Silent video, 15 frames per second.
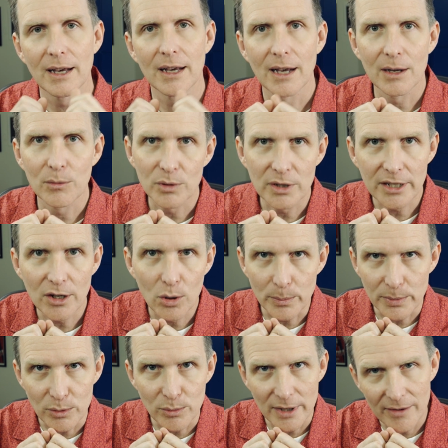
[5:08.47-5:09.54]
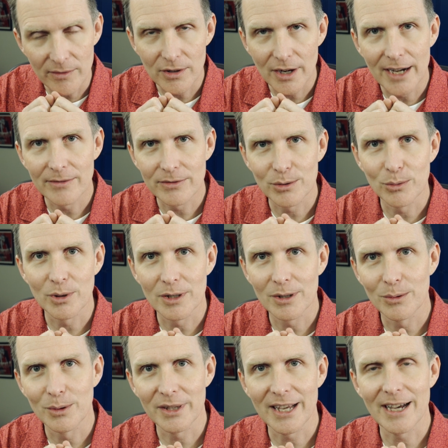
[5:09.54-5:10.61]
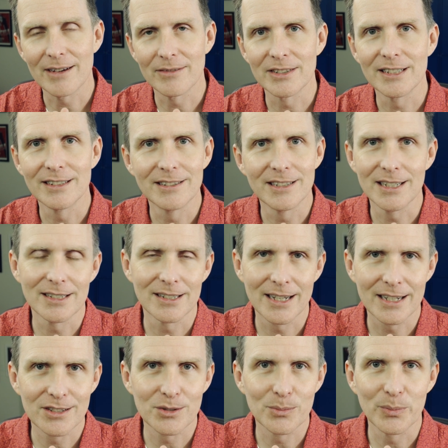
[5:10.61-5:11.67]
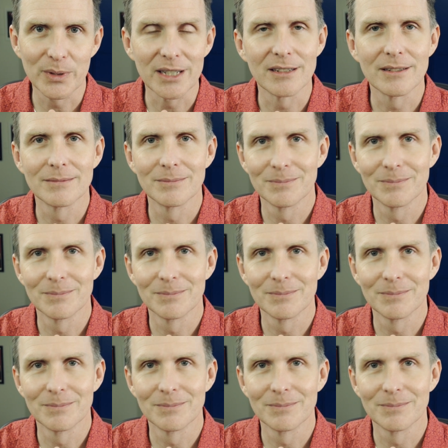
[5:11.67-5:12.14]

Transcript: I really hope you never have to work with Avid DNX, but